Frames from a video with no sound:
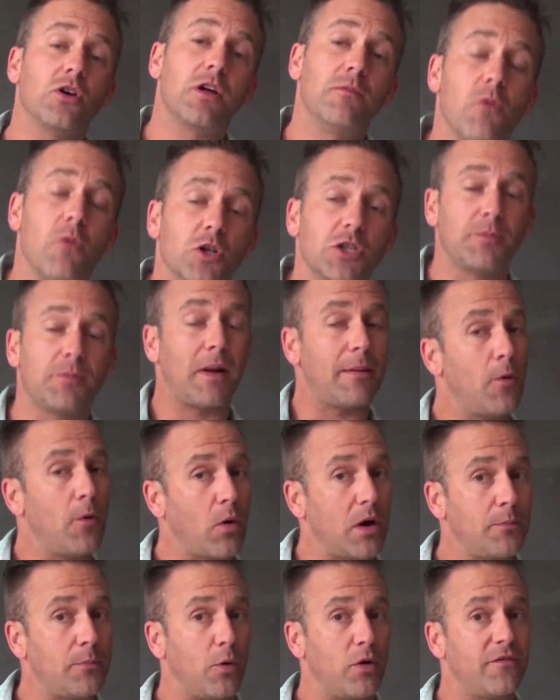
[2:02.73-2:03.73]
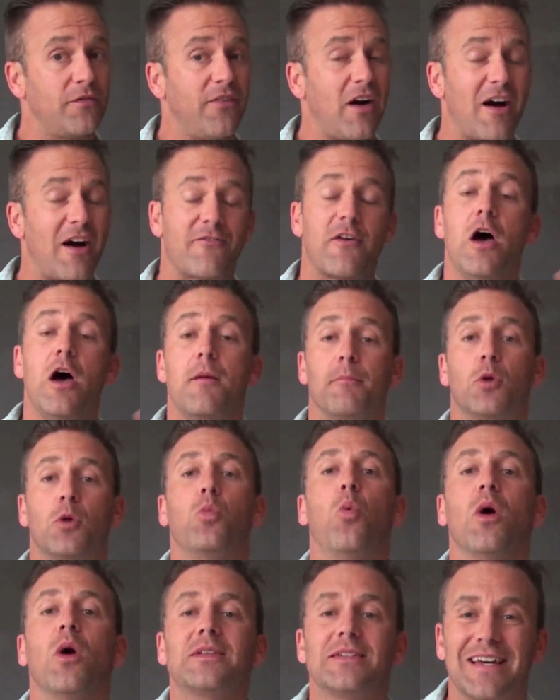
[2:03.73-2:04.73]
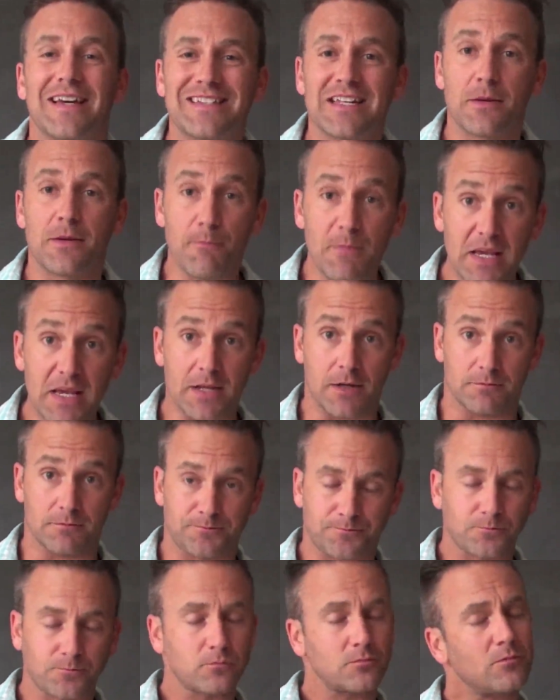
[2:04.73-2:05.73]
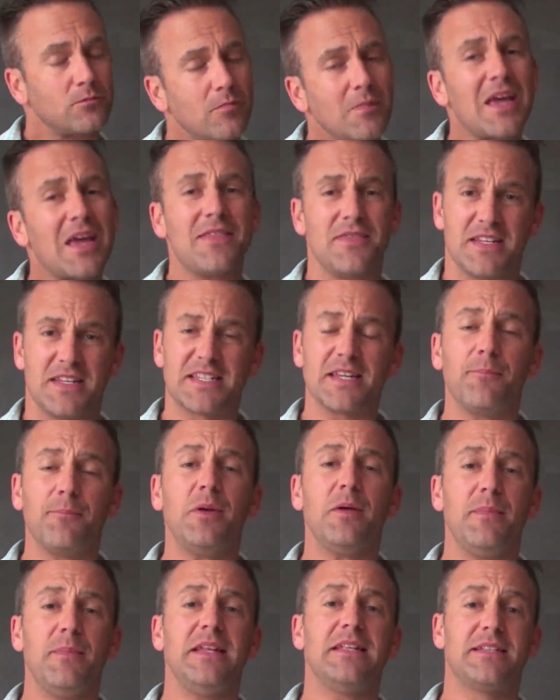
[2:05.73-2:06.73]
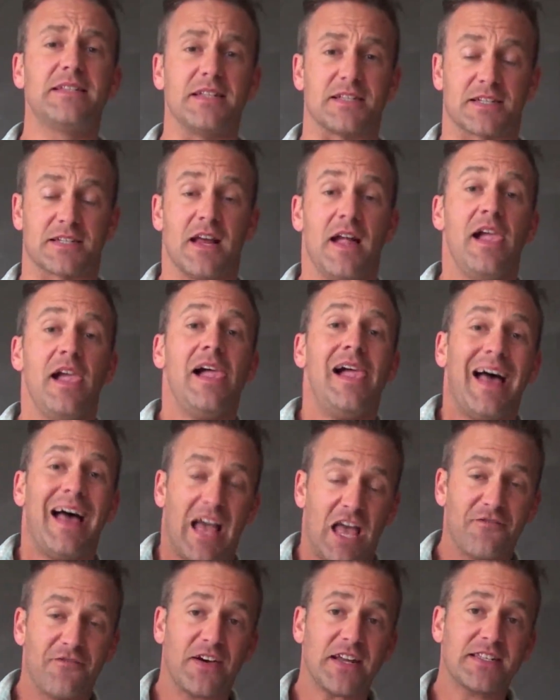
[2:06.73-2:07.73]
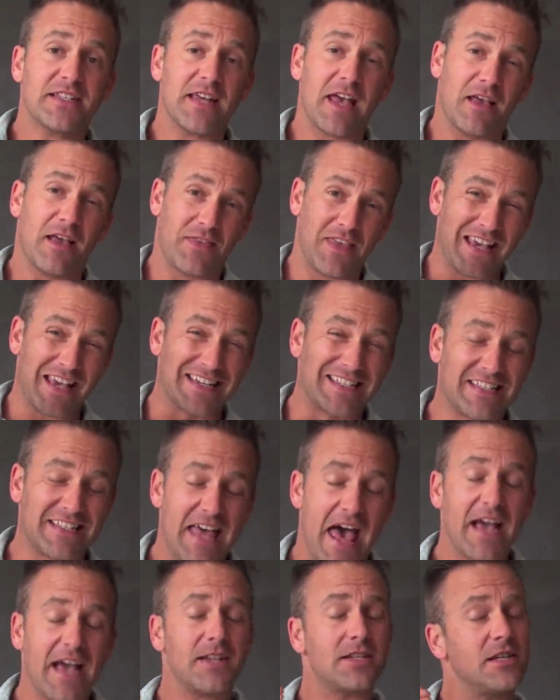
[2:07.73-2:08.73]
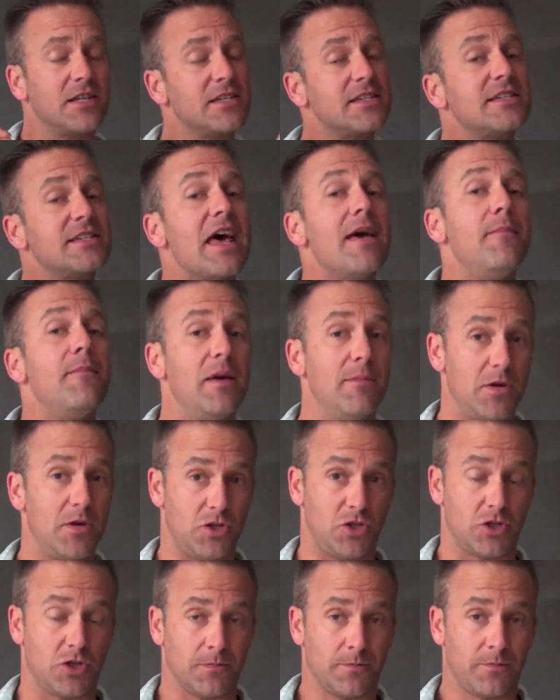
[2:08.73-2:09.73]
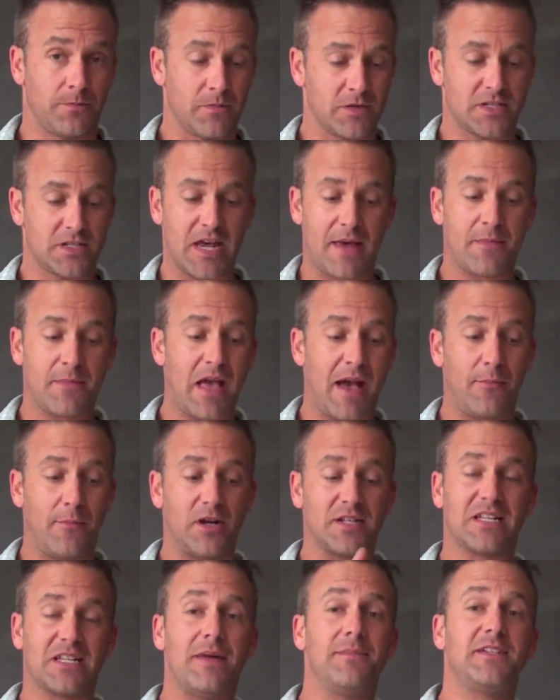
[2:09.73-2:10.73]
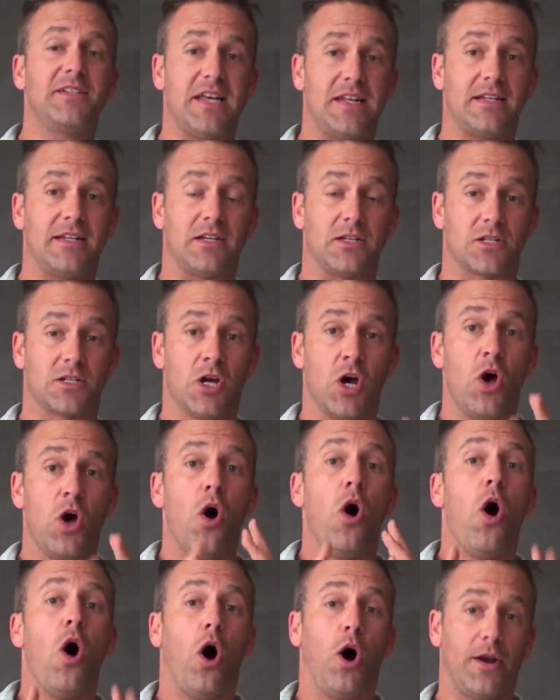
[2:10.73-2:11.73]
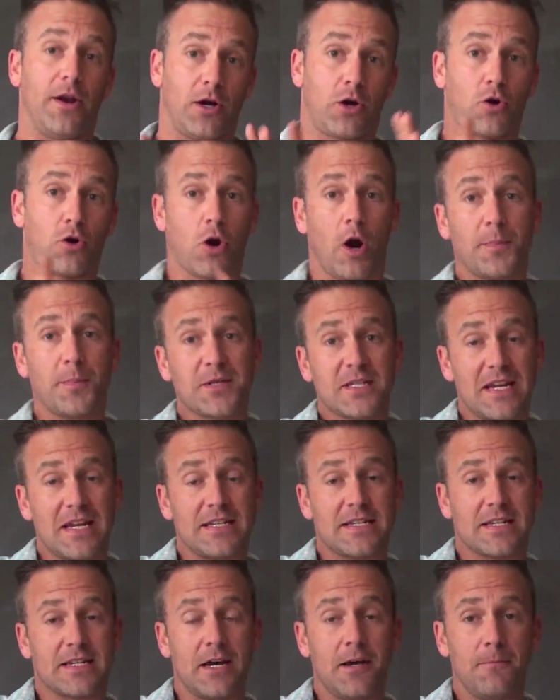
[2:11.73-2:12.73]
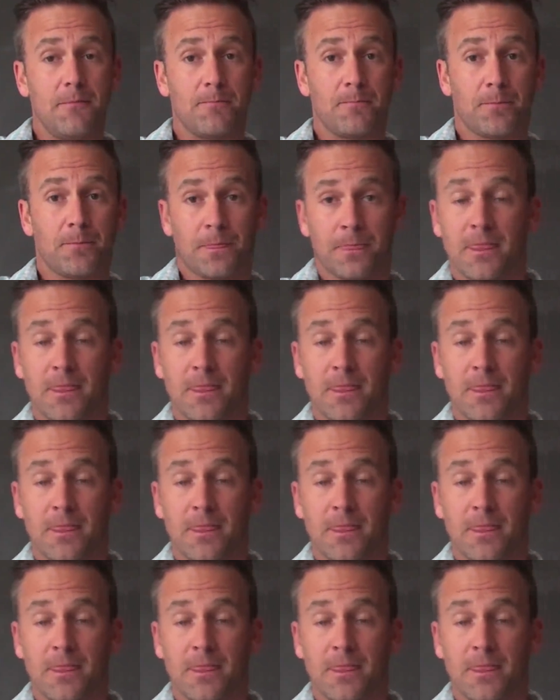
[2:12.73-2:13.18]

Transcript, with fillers: you can multiply by 1.5. But what does it mean? That simply means this. If I take the exact same image, same camera, same settings, on a crop sensor